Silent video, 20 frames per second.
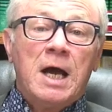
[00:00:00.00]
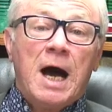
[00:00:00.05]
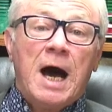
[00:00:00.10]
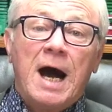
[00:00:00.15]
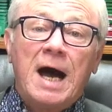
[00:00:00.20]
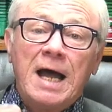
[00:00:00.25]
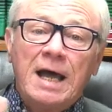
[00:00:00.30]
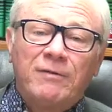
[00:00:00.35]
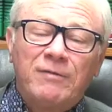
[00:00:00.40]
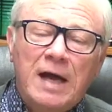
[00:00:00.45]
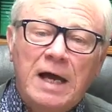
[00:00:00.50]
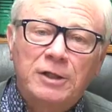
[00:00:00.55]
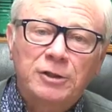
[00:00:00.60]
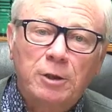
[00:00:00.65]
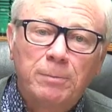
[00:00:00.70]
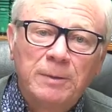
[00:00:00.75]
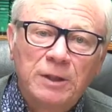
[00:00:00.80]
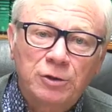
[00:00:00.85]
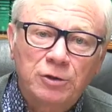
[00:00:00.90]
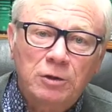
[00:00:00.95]
I have
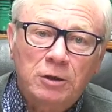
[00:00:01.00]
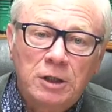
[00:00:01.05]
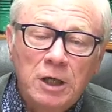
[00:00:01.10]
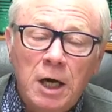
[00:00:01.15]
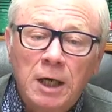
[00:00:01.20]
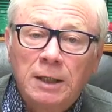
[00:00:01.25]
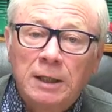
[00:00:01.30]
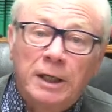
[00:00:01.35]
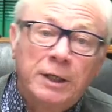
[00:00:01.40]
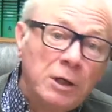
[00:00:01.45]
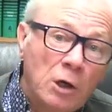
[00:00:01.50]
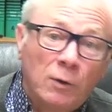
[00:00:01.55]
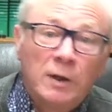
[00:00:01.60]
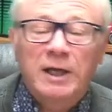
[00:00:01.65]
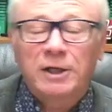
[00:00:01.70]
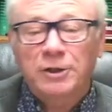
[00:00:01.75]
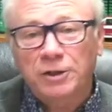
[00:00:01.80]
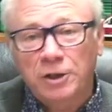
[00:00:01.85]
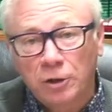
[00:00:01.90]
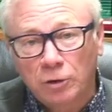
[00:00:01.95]
asked Mr. Conley no
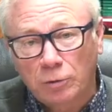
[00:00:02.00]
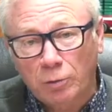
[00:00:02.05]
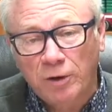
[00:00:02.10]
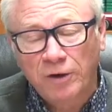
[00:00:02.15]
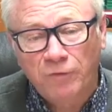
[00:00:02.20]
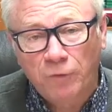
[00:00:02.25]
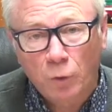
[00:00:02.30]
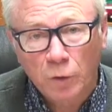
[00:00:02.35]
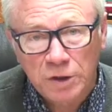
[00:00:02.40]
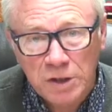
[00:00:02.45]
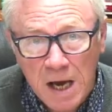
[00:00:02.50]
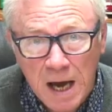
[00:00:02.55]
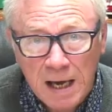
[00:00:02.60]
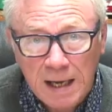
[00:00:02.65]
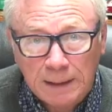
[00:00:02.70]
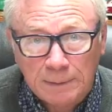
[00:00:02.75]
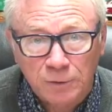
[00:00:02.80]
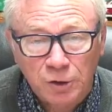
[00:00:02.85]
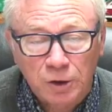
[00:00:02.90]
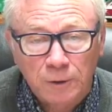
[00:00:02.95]
less than three or four
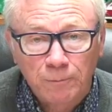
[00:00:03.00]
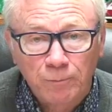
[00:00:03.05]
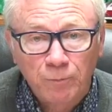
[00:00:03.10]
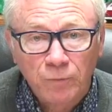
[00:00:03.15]
times.